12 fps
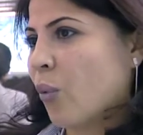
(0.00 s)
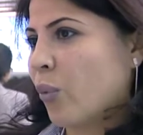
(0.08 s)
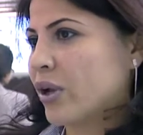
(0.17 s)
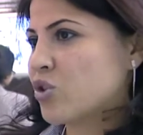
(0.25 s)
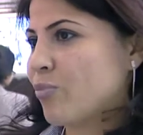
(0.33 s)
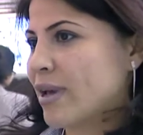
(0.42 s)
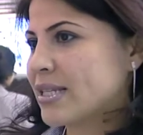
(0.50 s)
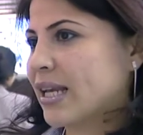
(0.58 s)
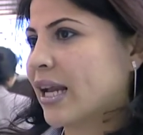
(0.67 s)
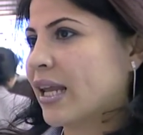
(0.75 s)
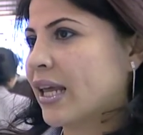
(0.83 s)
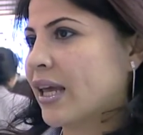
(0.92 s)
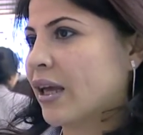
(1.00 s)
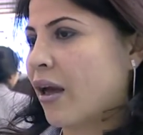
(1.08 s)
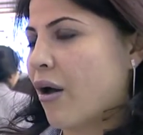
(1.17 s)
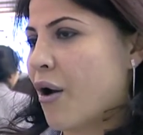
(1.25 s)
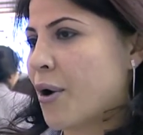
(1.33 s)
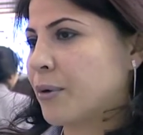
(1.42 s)
which basically
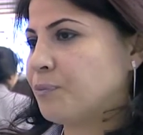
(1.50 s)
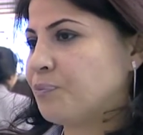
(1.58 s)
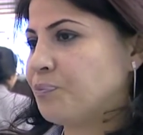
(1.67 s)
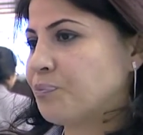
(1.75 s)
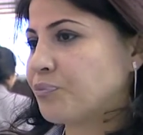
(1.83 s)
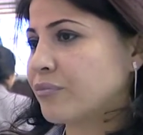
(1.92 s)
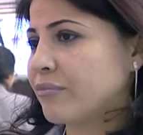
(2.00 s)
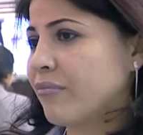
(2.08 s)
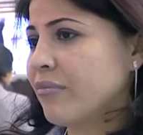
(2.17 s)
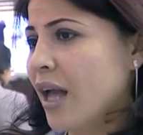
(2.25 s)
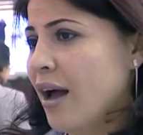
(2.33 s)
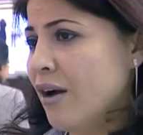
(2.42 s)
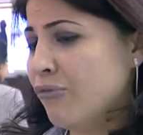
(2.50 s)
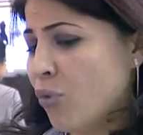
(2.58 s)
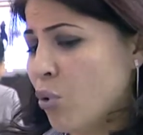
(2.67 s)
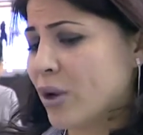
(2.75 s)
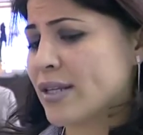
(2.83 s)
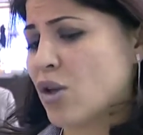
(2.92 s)
a
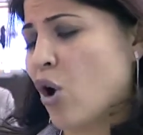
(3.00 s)
focus